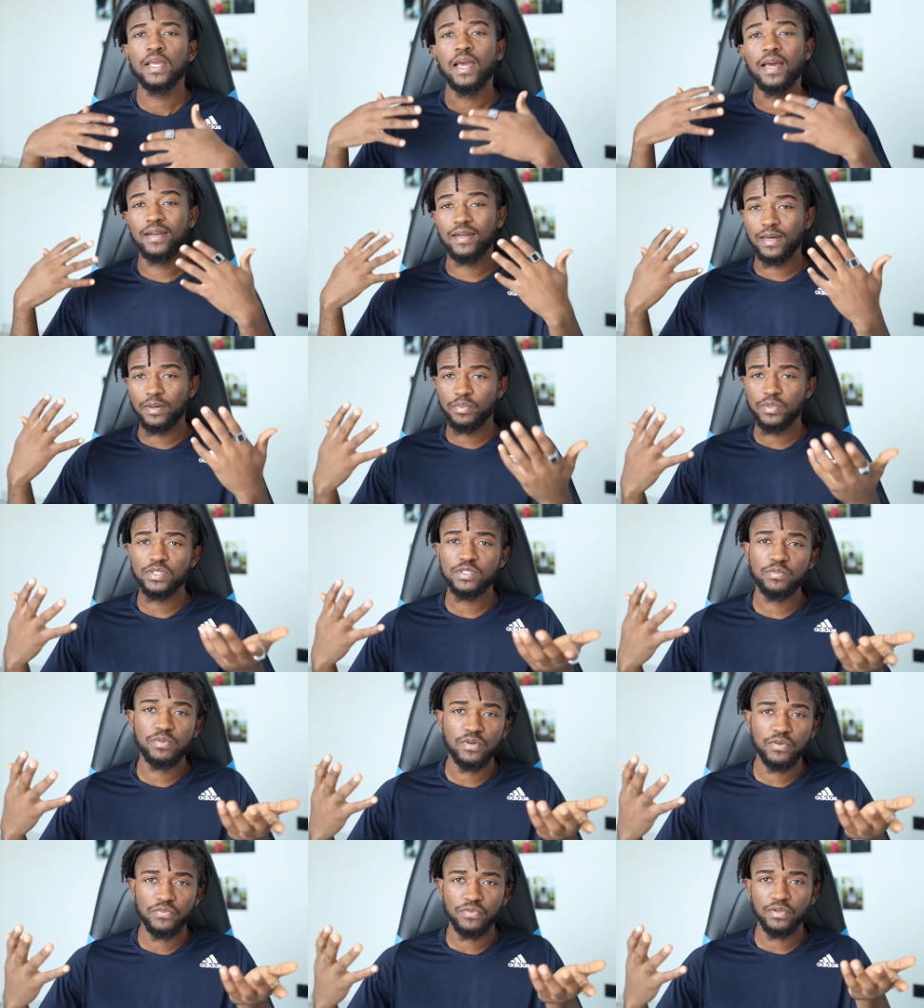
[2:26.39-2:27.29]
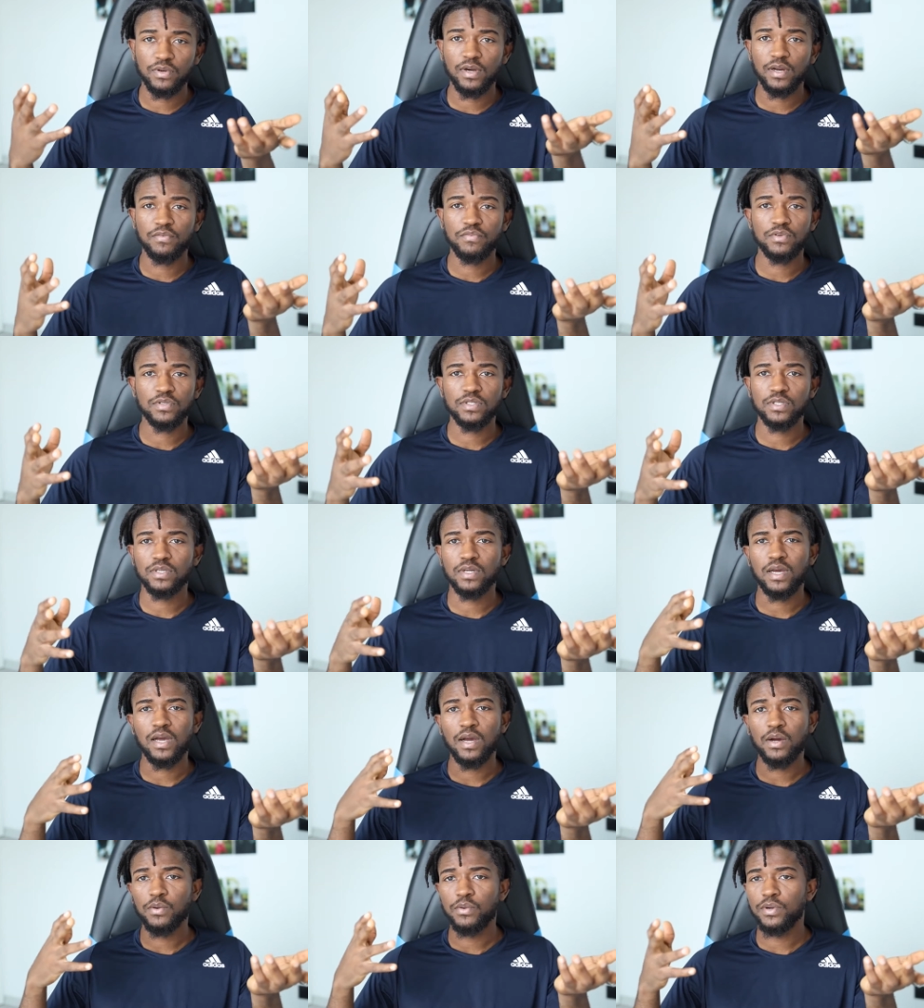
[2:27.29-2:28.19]
Another principle of photography is in
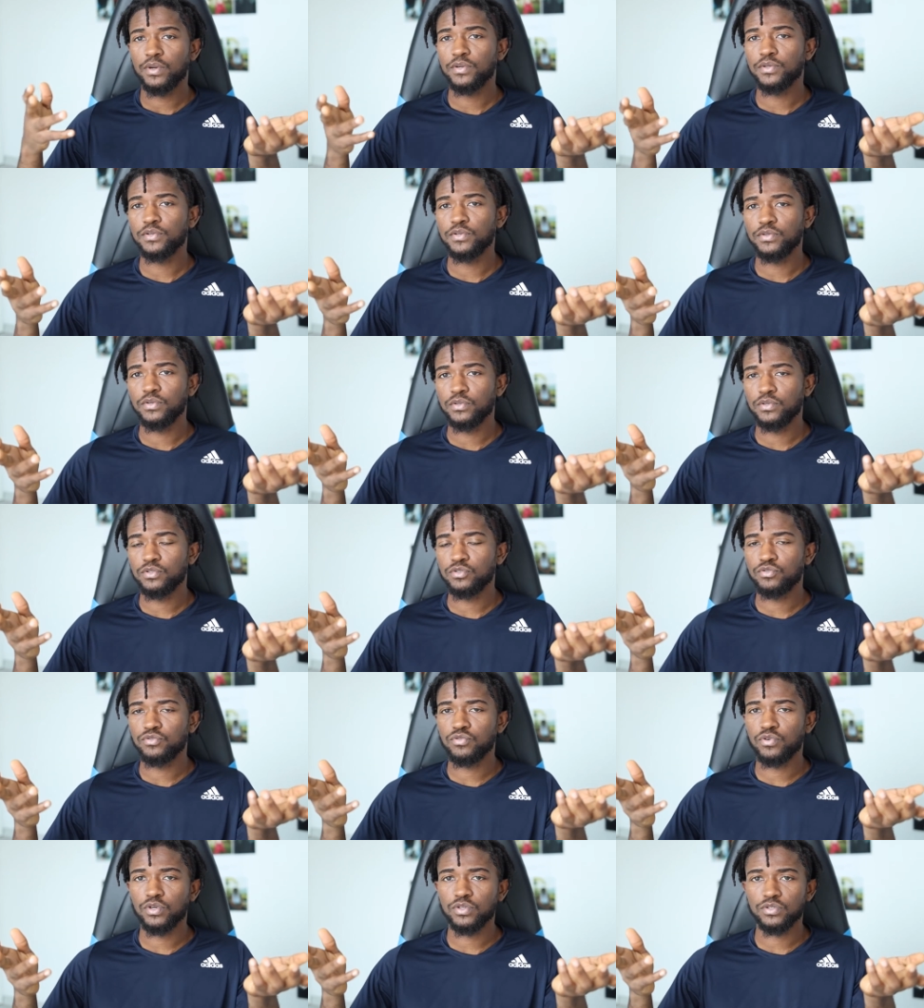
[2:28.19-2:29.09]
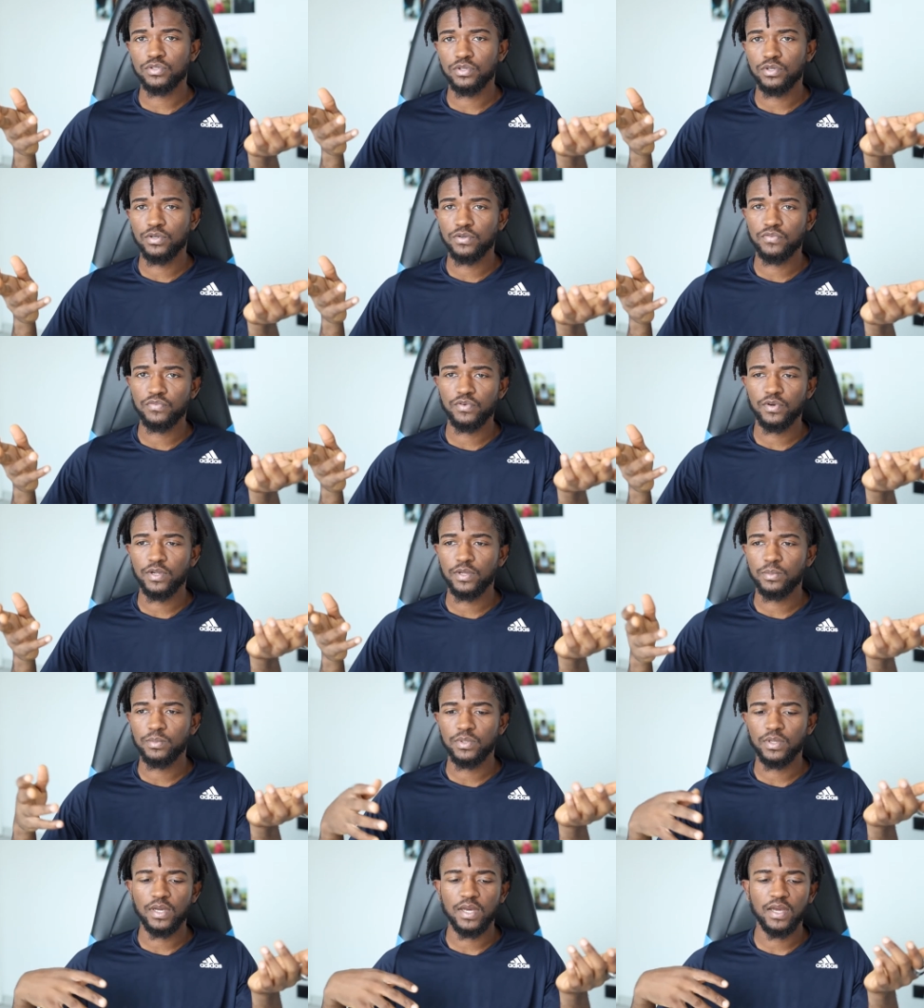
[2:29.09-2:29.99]
how well you structure your
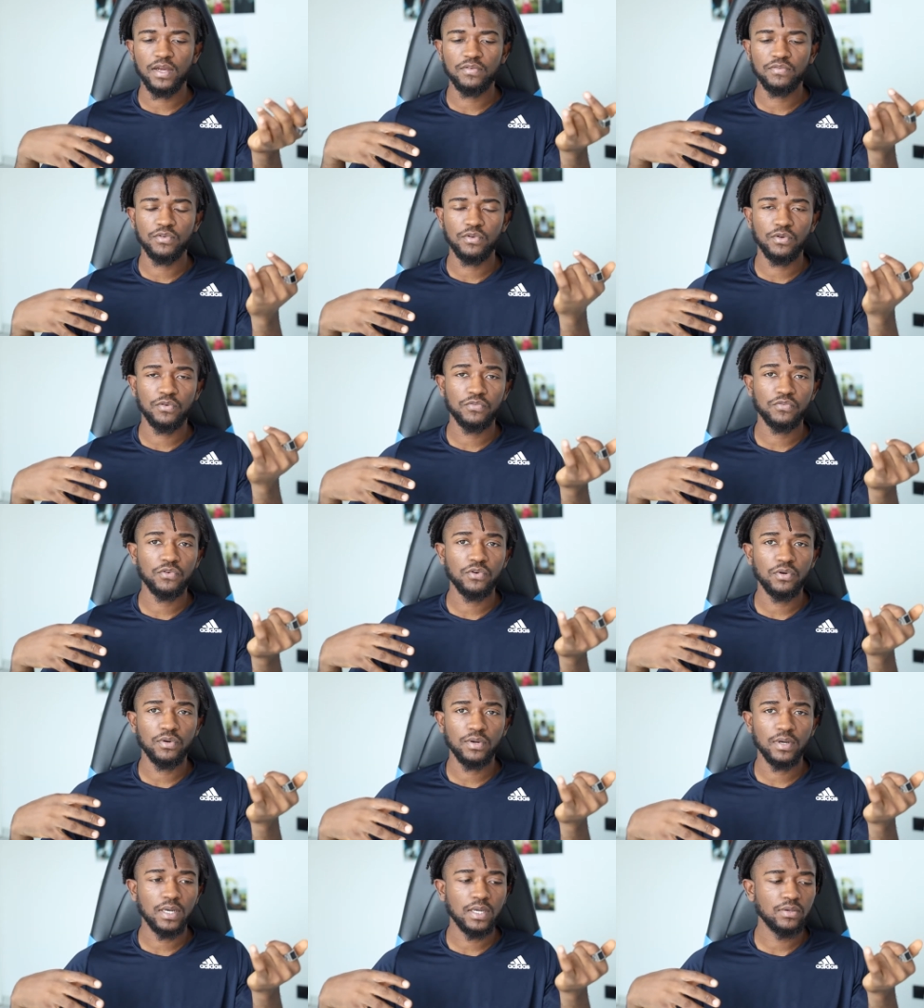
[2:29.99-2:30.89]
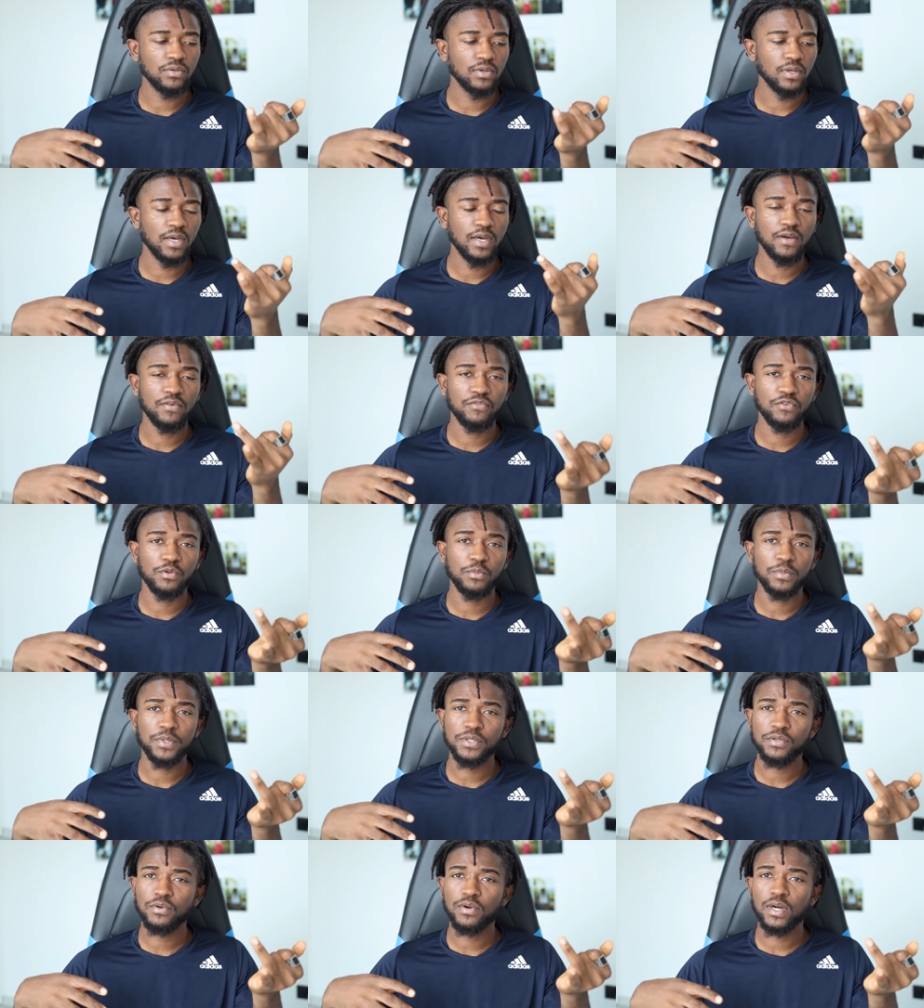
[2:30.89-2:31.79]
frame. You have your foreground, you have your
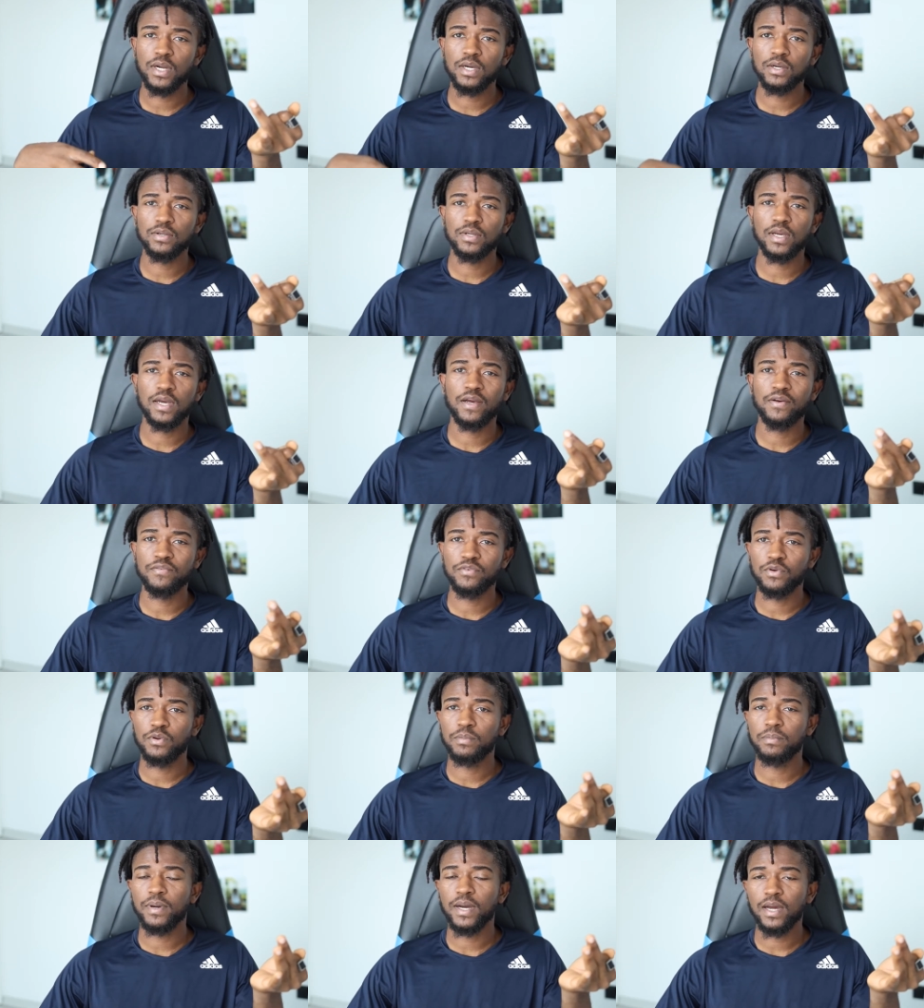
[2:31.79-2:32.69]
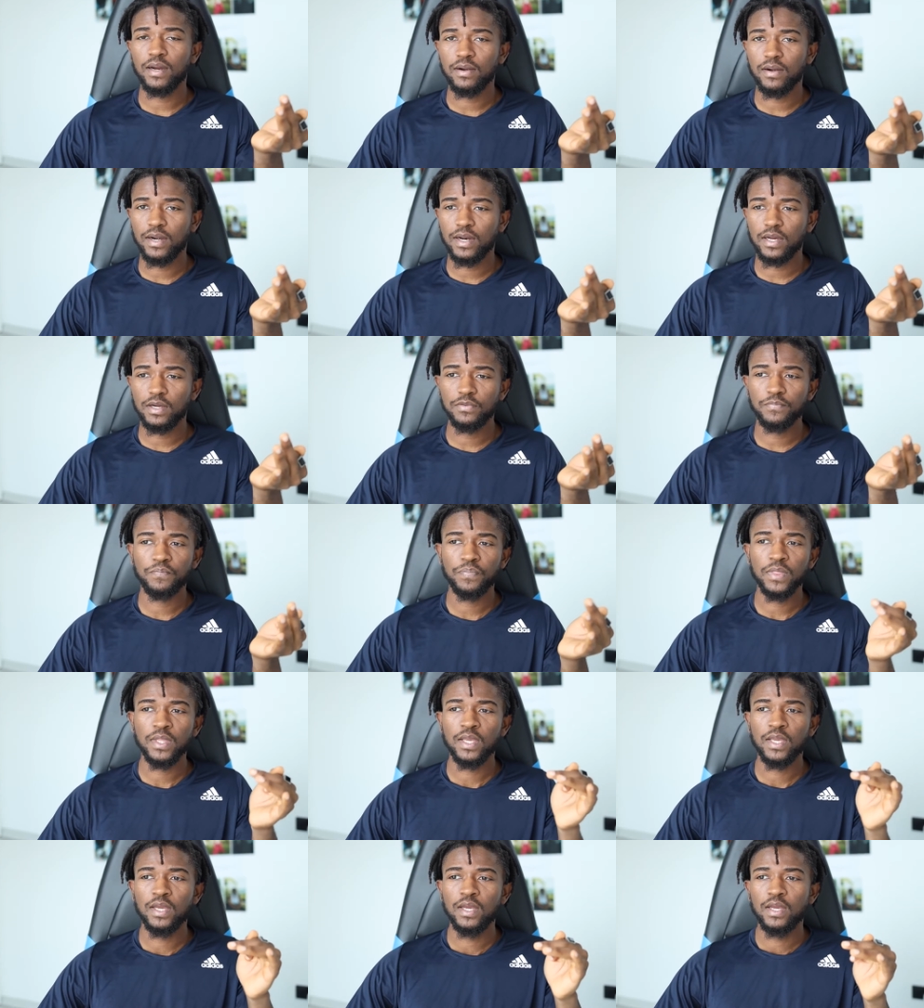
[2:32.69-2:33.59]
middle ground, you have your background,
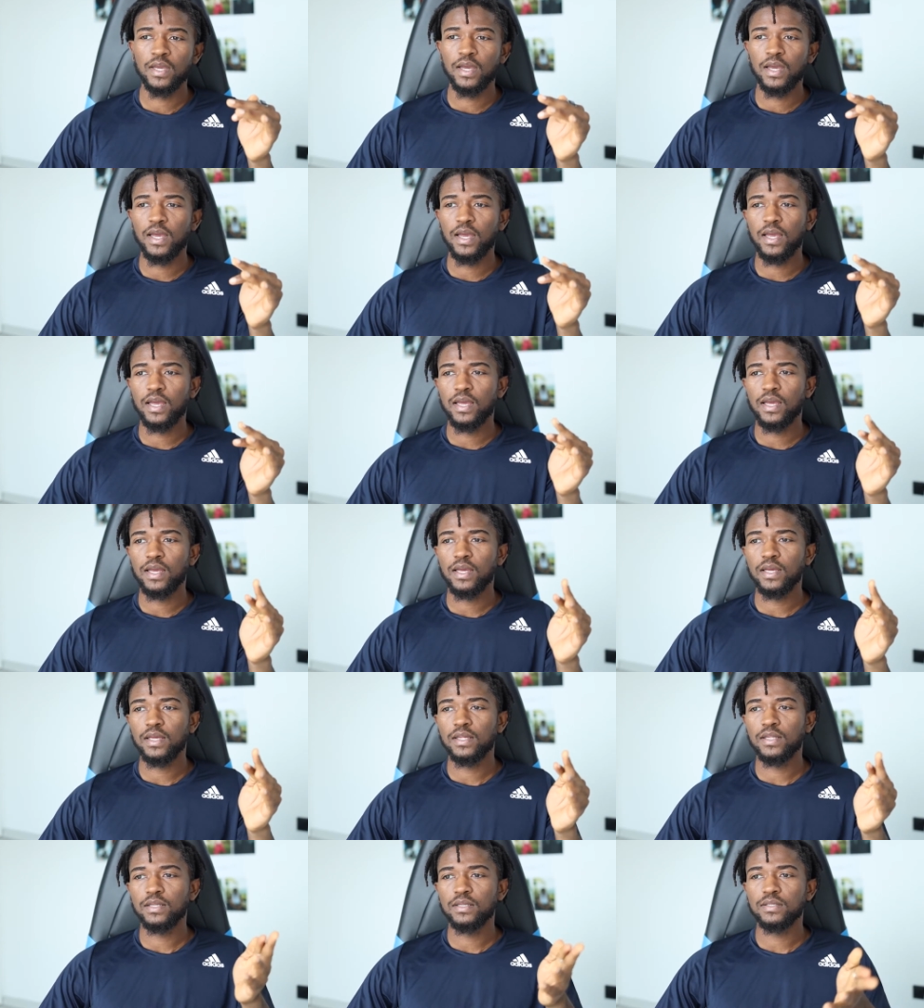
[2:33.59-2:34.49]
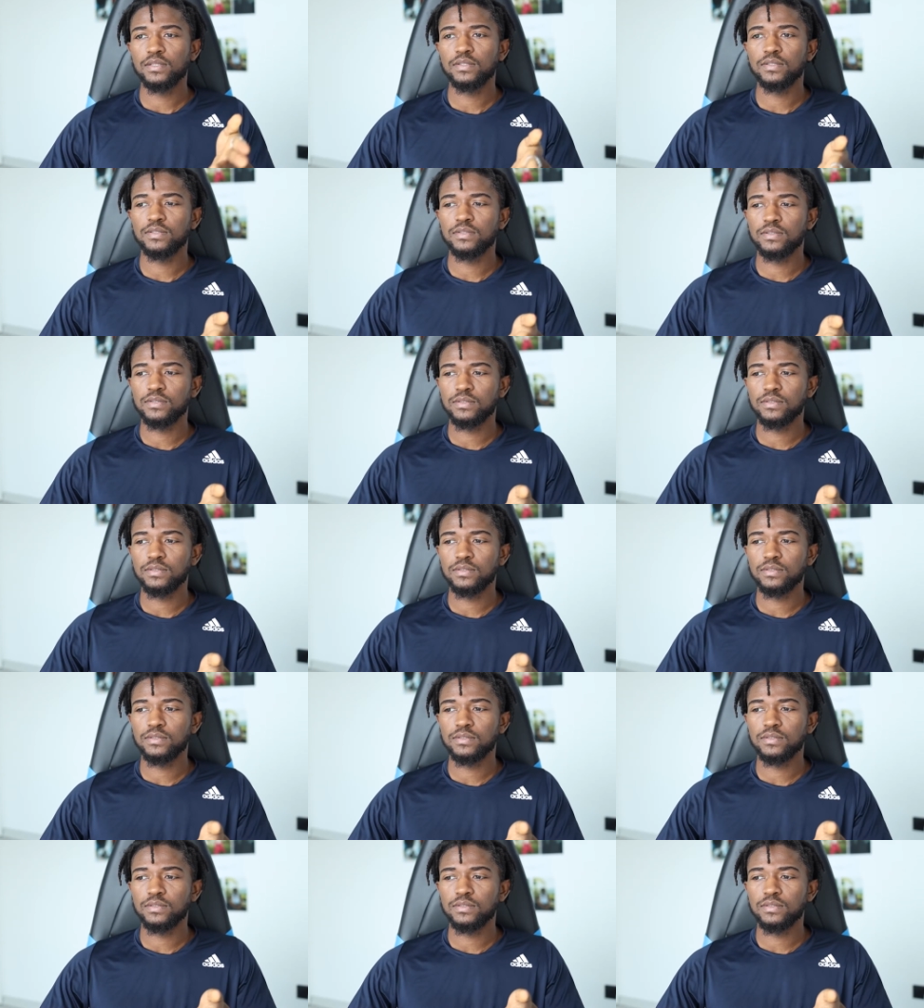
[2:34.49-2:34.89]
and